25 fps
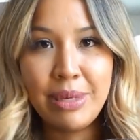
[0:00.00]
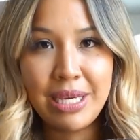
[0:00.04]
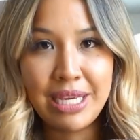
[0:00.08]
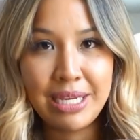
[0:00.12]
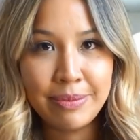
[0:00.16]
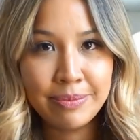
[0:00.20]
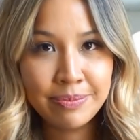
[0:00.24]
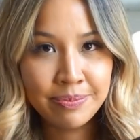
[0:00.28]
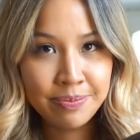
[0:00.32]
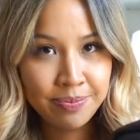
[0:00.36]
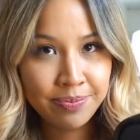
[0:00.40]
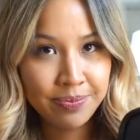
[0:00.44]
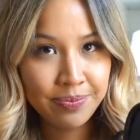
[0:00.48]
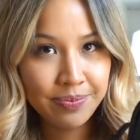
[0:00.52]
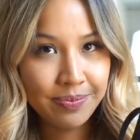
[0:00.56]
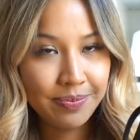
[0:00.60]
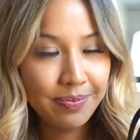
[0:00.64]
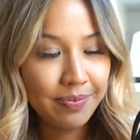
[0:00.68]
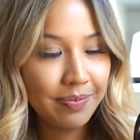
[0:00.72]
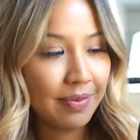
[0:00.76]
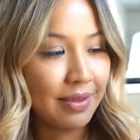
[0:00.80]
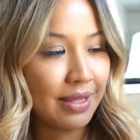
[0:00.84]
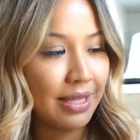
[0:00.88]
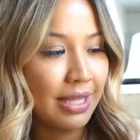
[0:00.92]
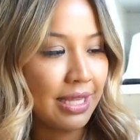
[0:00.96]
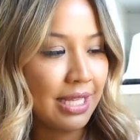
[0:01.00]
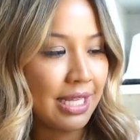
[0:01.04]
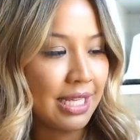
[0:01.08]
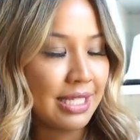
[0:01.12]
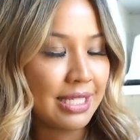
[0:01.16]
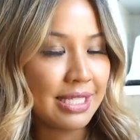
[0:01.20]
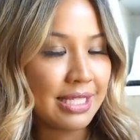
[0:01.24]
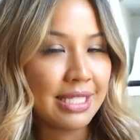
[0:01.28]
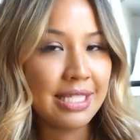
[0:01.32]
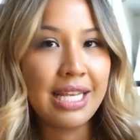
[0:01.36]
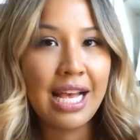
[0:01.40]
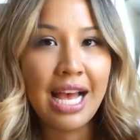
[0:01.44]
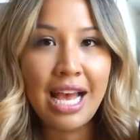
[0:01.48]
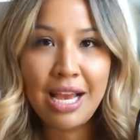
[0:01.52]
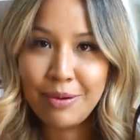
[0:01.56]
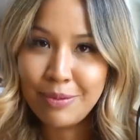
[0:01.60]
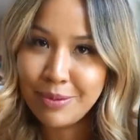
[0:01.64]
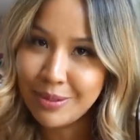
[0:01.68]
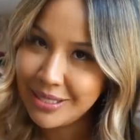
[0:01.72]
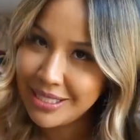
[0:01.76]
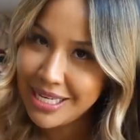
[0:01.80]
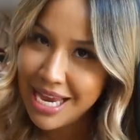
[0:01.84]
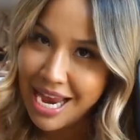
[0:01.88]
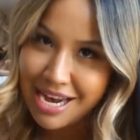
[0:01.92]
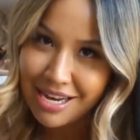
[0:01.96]
me. This I
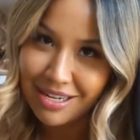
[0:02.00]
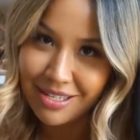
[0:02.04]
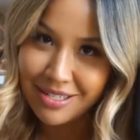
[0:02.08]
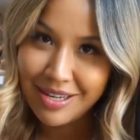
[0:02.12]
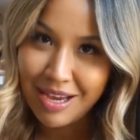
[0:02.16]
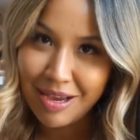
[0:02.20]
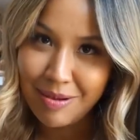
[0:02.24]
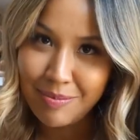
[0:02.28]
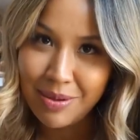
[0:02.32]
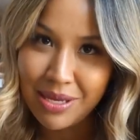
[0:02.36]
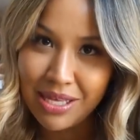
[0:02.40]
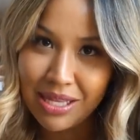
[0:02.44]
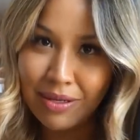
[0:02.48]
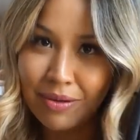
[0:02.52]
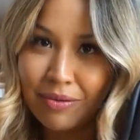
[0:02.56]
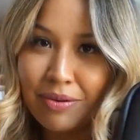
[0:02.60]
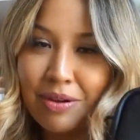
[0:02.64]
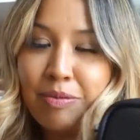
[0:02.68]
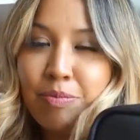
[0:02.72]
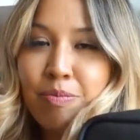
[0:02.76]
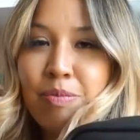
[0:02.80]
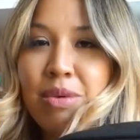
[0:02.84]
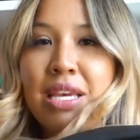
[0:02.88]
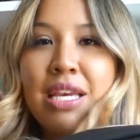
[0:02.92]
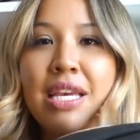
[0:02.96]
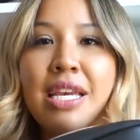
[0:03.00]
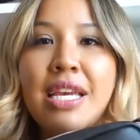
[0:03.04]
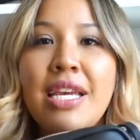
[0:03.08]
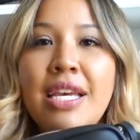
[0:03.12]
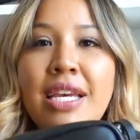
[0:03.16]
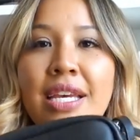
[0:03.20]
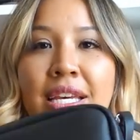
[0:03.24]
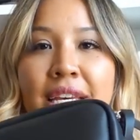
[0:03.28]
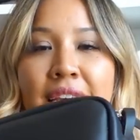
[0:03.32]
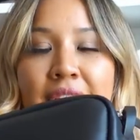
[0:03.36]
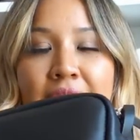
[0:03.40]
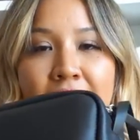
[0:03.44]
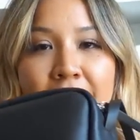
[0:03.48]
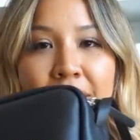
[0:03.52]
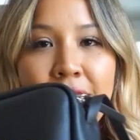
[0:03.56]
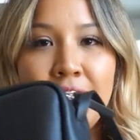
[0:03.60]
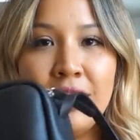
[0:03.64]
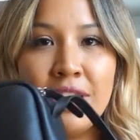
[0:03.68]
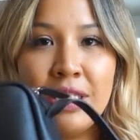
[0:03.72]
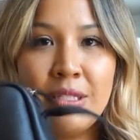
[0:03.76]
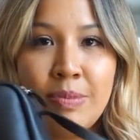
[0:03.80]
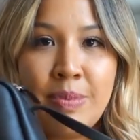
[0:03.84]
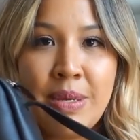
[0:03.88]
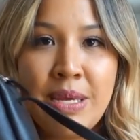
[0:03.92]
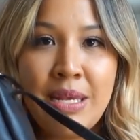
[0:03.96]
will take to Ibiza with me. It'll
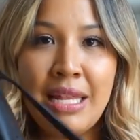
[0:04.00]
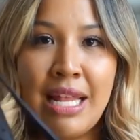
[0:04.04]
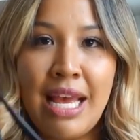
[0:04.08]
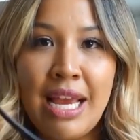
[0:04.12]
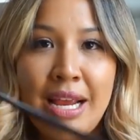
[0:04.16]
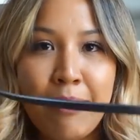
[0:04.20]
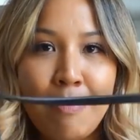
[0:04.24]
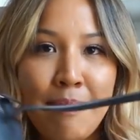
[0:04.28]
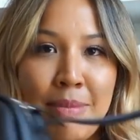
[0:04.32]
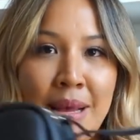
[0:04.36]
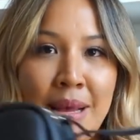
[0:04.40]
just be like